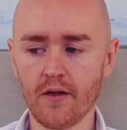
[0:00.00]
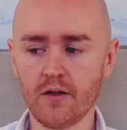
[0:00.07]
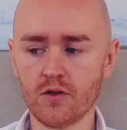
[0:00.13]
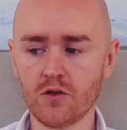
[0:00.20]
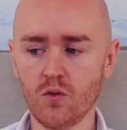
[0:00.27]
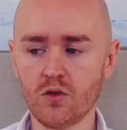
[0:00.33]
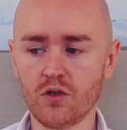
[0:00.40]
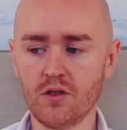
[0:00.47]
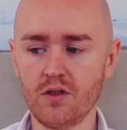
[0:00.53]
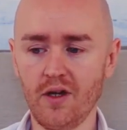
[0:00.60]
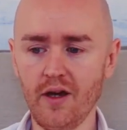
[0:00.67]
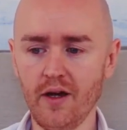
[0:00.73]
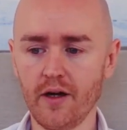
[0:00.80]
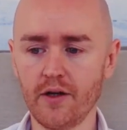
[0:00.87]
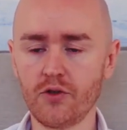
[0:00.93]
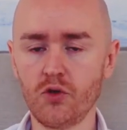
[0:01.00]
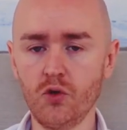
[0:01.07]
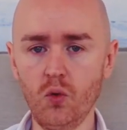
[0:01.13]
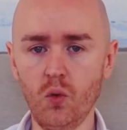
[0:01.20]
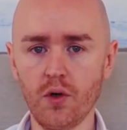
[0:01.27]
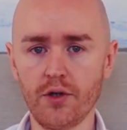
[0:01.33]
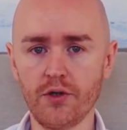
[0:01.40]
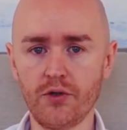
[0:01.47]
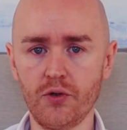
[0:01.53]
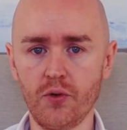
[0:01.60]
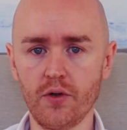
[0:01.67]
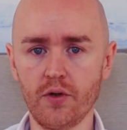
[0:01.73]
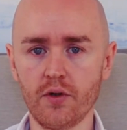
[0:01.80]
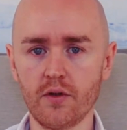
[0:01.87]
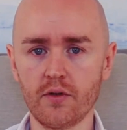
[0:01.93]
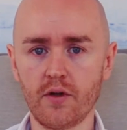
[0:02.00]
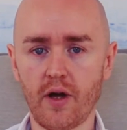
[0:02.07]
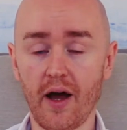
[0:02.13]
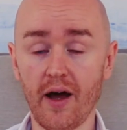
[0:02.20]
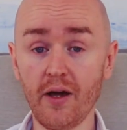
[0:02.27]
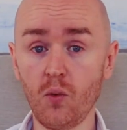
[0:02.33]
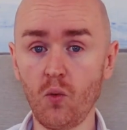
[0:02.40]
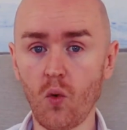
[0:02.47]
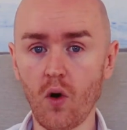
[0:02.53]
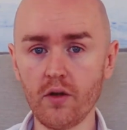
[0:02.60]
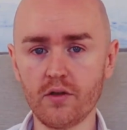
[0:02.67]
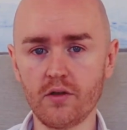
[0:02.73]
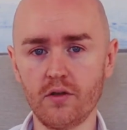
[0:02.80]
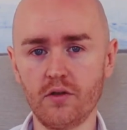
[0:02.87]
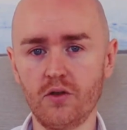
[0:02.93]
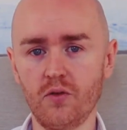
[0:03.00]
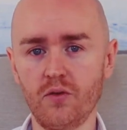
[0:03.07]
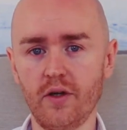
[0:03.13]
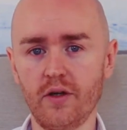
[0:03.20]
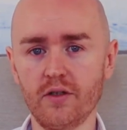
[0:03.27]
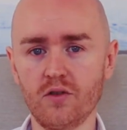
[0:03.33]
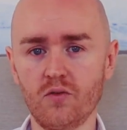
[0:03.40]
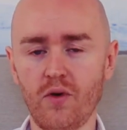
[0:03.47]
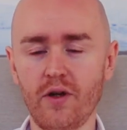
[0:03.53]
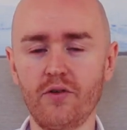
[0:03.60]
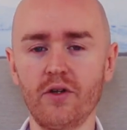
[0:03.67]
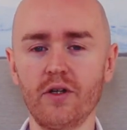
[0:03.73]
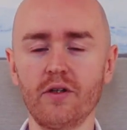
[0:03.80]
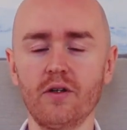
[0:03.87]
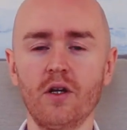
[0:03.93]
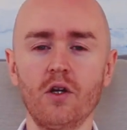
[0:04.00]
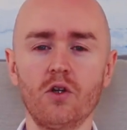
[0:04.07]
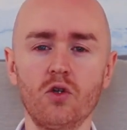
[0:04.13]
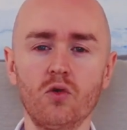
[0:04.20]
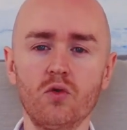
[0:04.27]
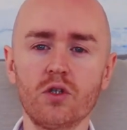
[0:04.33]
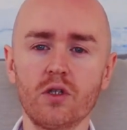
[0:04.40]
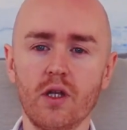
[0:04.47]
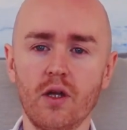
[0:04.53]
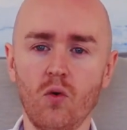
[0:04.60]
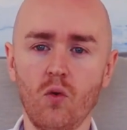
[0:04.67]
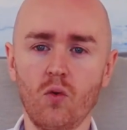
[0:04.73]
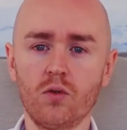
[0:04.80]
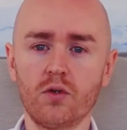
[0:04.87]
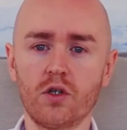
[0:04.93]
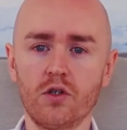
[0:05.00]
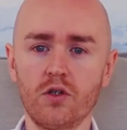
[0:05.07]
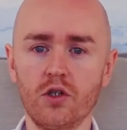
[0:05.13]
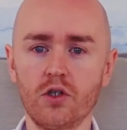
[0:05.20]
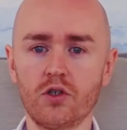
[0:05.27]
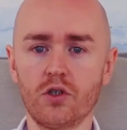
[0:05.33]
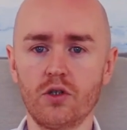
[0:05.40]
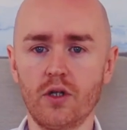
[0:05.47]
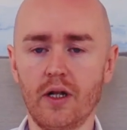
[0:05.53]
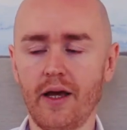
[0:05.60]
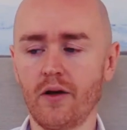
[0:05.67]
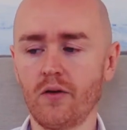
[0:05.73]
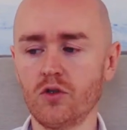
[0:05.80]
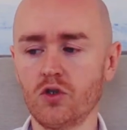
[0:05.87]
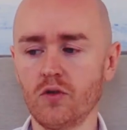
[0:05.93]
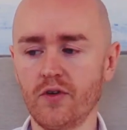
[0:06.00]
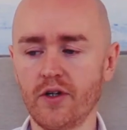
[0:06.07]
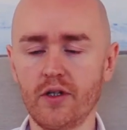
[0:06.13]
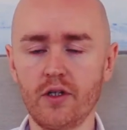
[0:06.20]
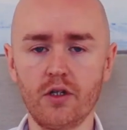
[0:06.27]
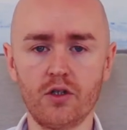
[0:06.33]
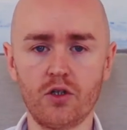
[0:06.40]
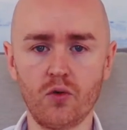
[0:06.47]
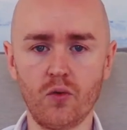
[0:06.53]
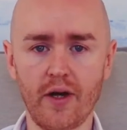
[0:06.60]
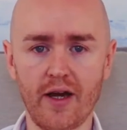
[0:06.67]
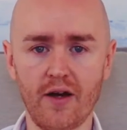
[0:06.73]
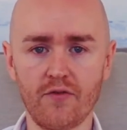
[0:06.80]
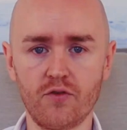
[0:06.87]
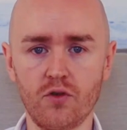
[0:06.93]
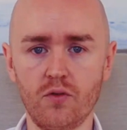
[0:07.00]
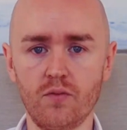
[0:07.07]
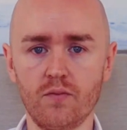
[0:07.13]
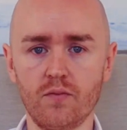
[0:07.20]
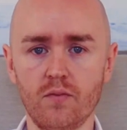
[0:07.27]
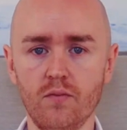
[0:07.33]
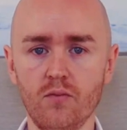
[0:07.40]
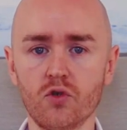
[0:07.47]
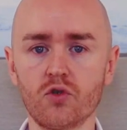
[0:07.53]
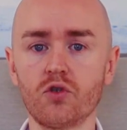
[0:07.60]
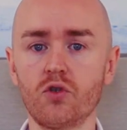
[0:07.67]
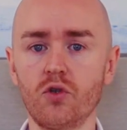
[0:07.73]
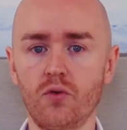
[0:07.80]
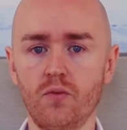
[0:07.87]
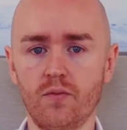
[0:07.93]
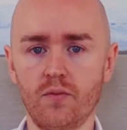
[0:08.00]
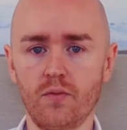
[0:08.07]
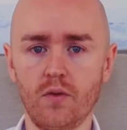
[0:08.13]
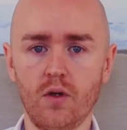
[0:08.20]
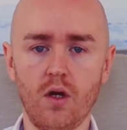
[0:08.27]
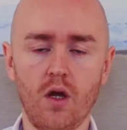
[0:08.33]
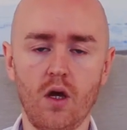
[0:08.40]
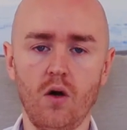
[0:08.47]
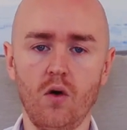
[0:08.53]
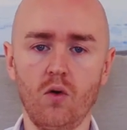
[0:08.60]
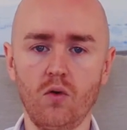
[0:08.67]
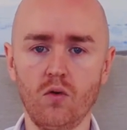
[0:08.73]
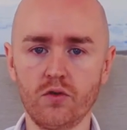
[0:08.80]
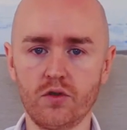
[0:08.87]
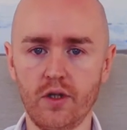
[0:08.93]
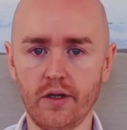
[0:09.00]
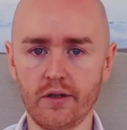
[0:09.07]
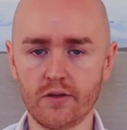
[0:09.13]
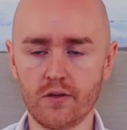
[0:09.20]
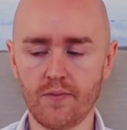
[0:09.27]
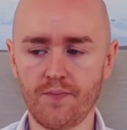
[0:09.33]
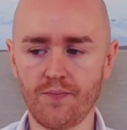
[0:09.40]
So it's, yeah, I do want to do it. I want to do this rather than using that old conditioned language of I need to, I have to, must do, all those things